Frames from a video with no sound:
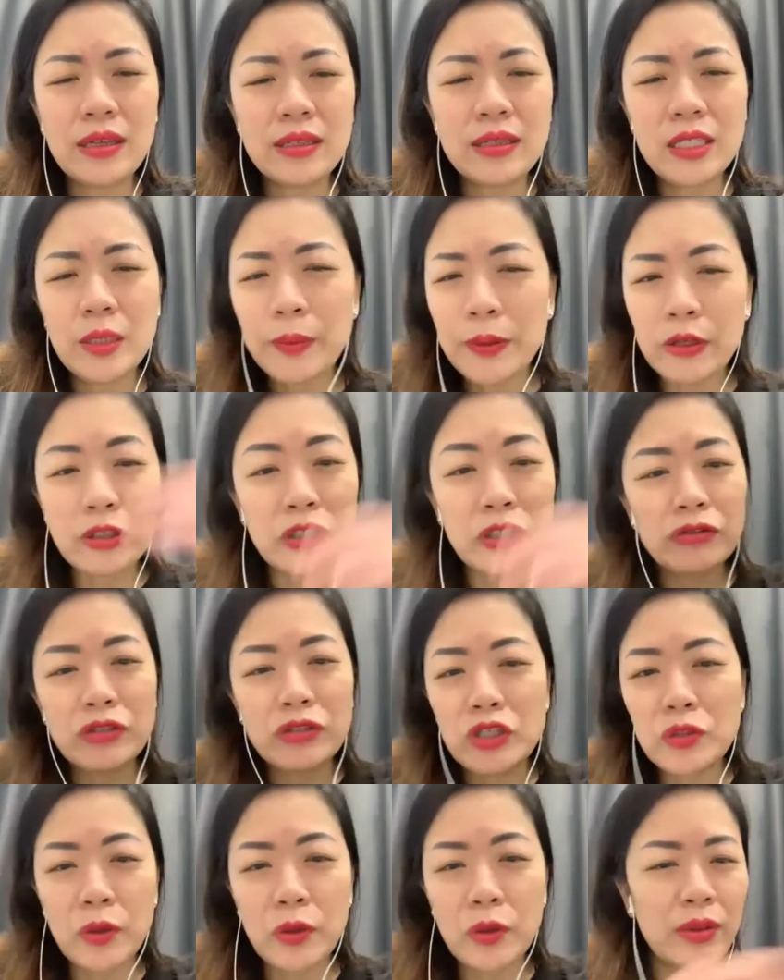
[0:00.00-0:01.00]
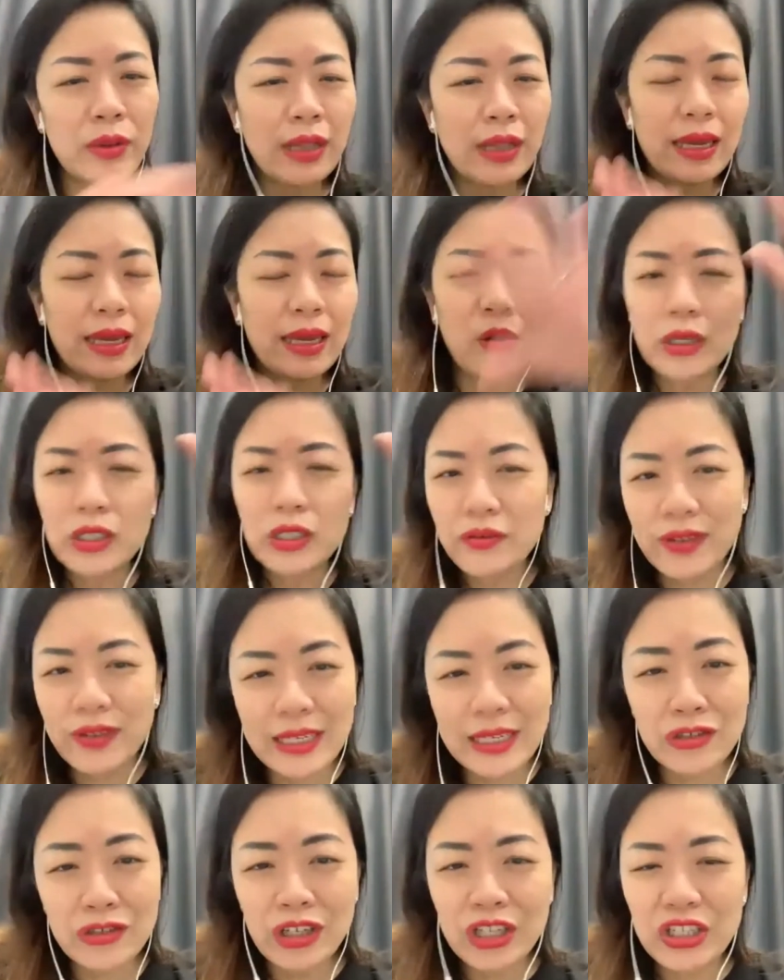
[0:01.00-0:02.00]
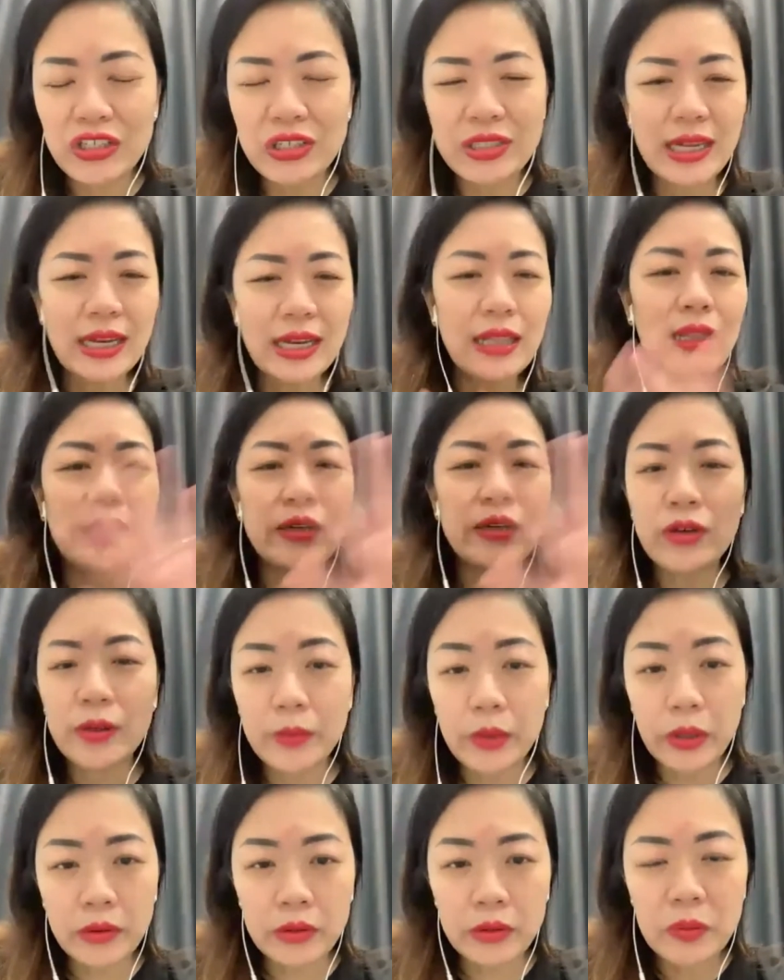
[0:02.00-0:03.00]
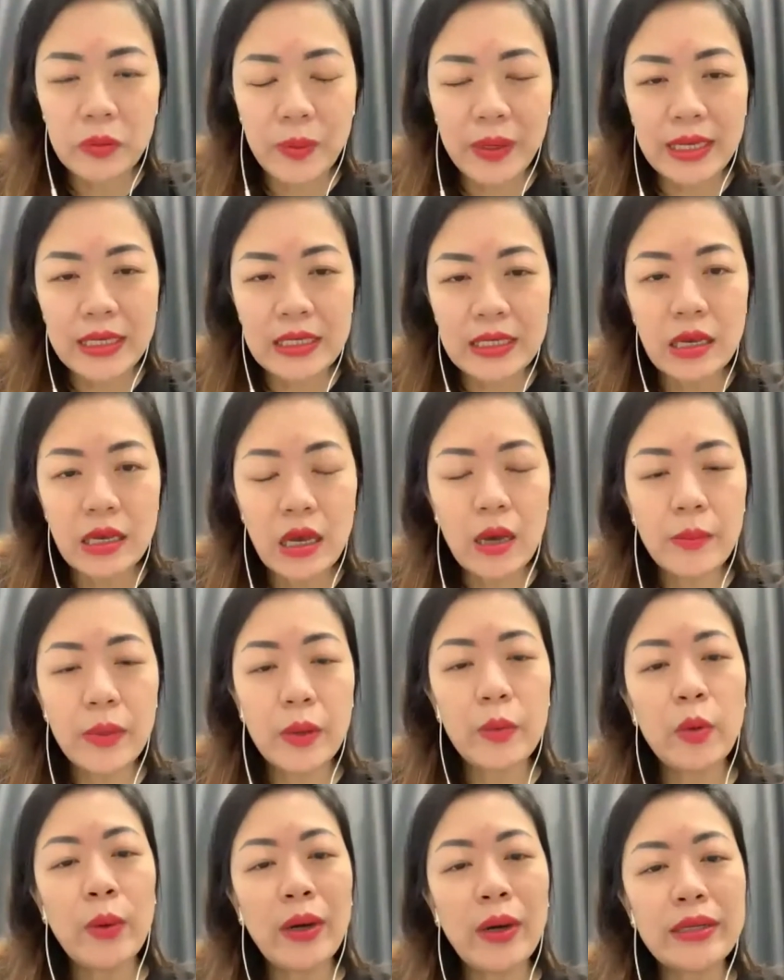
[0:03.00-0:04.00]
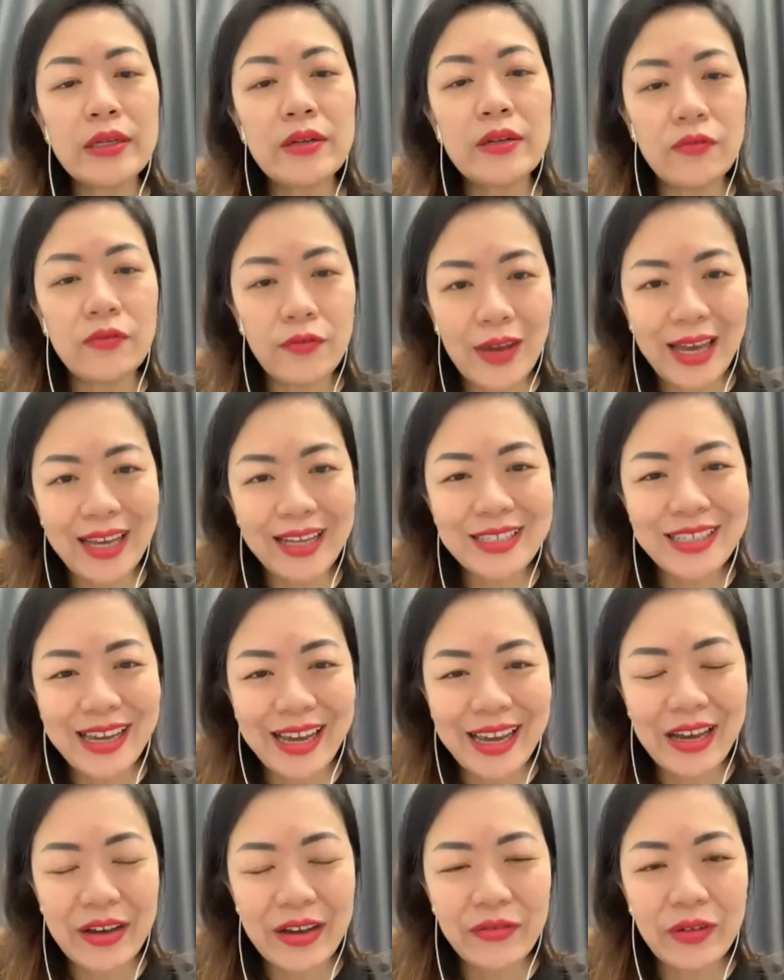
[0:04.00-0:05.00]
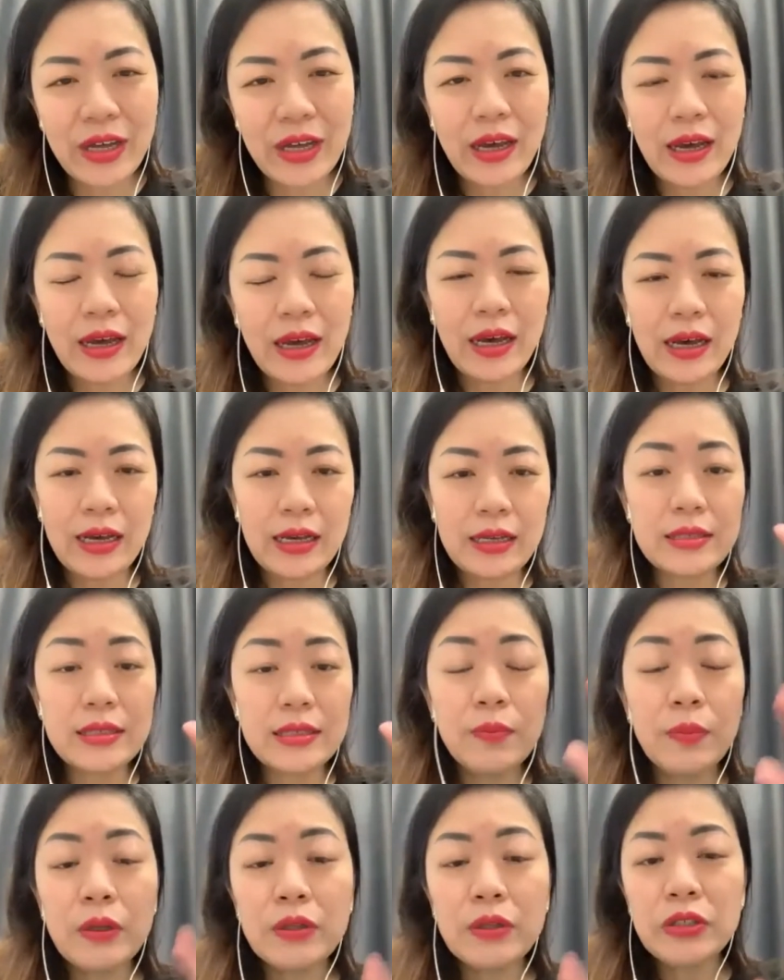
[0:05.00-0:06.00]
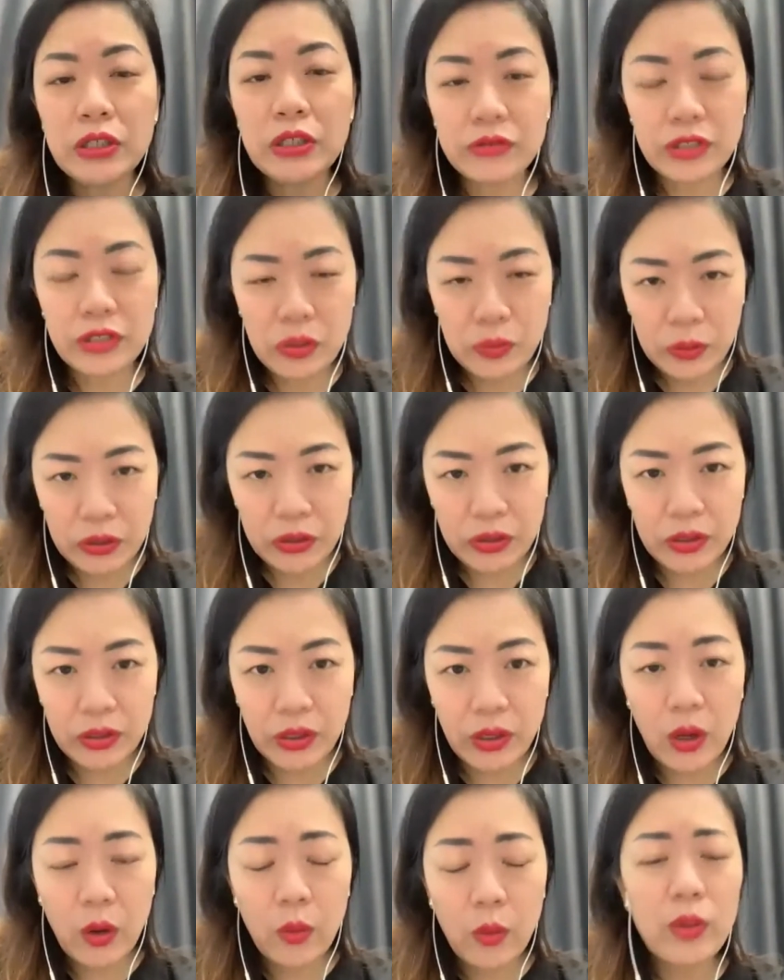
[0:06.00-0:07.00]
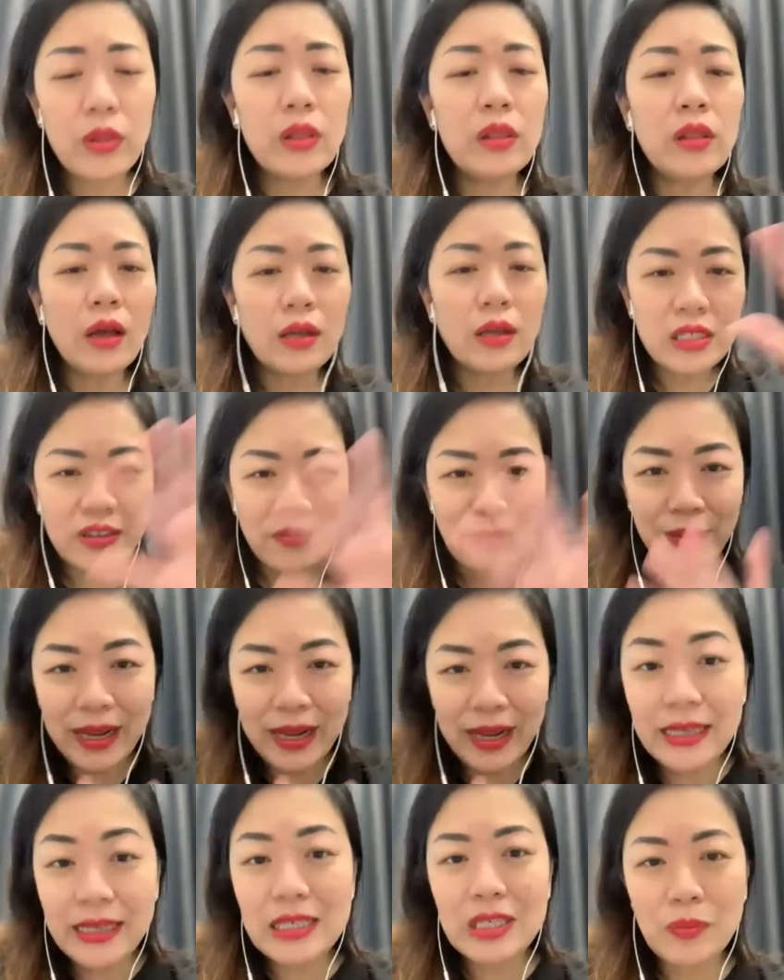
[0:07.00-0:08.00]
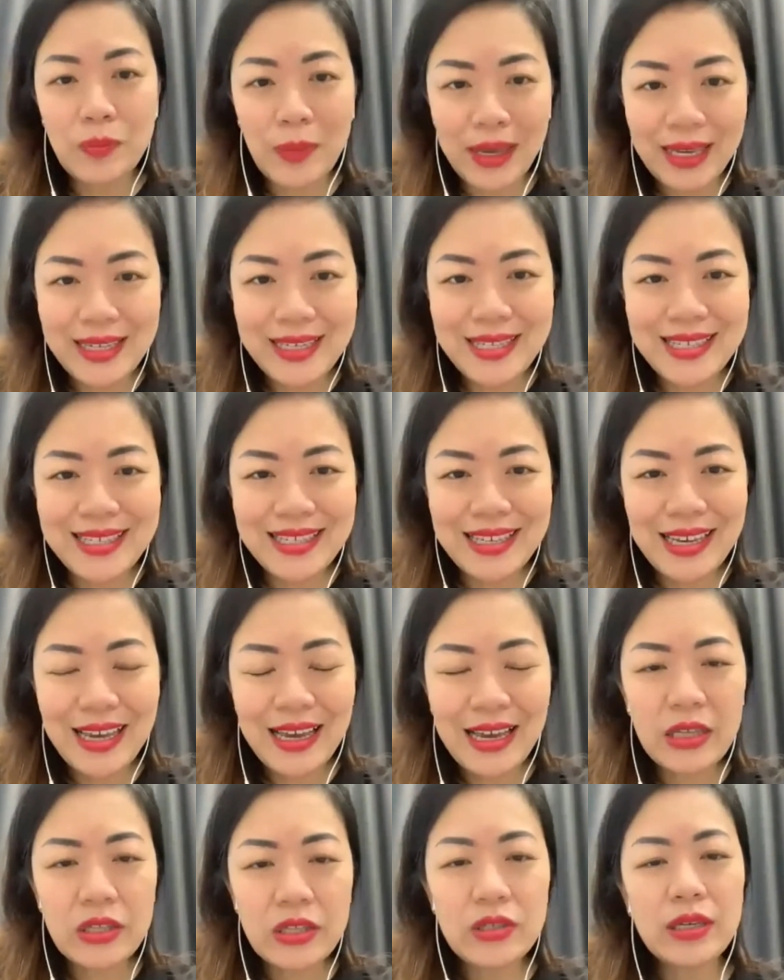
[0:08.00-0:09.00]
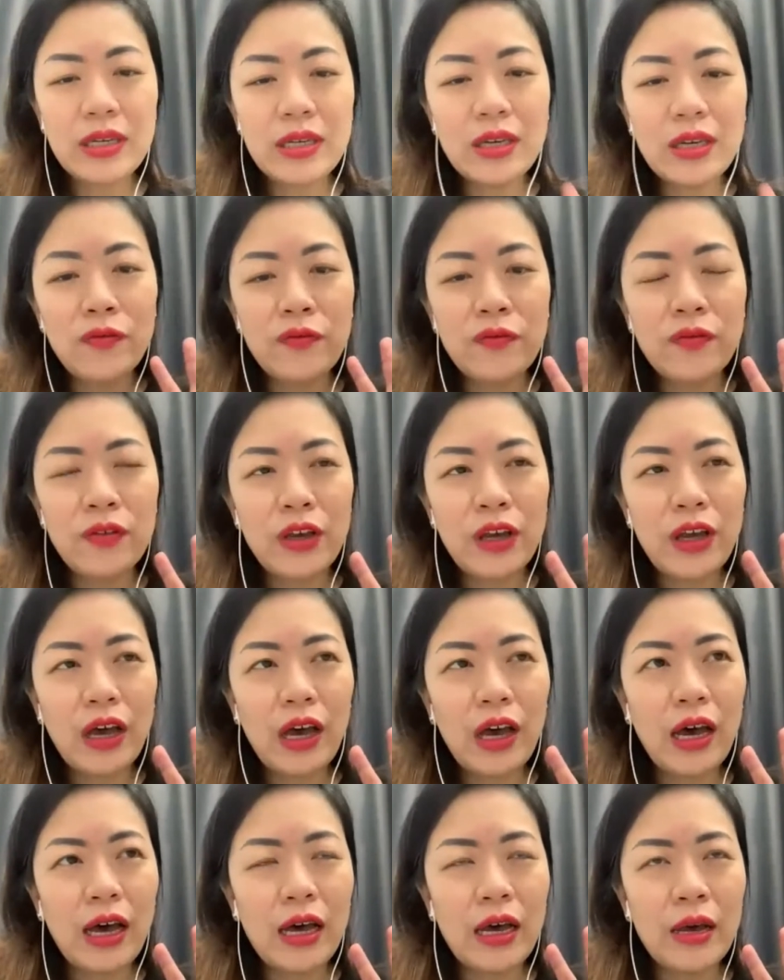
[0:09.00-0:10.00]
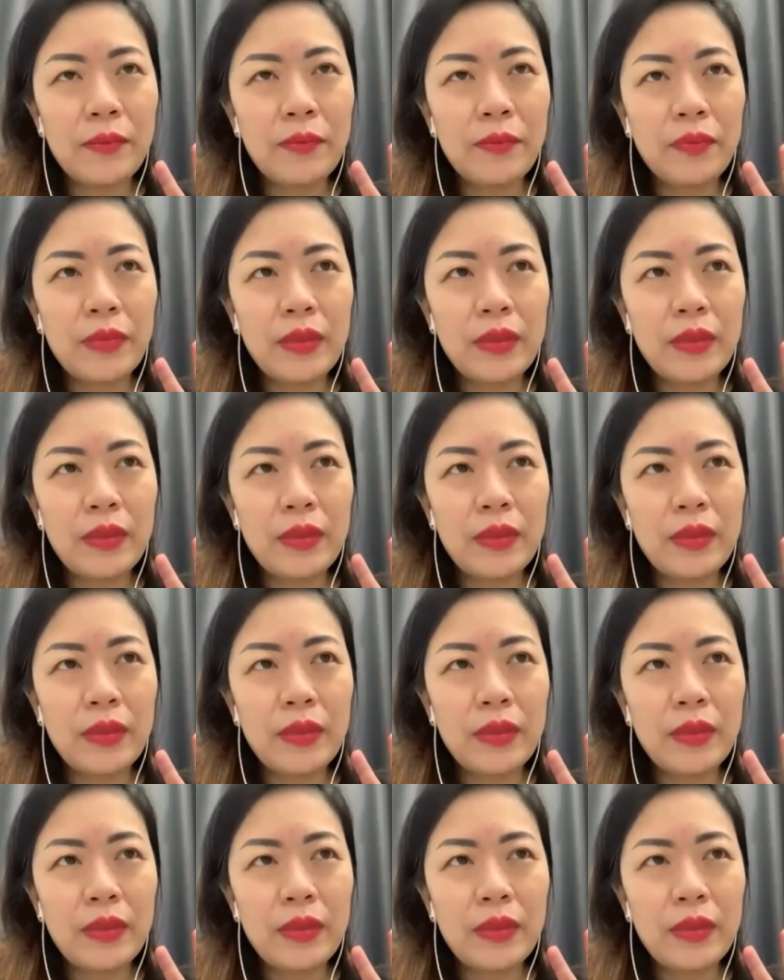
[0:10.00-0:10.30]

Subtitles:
typical children's book with like lots of illustrations and clutter up the whole space. But we wanted, in fact, to have a simple children's book with lots of blank space to give caregivers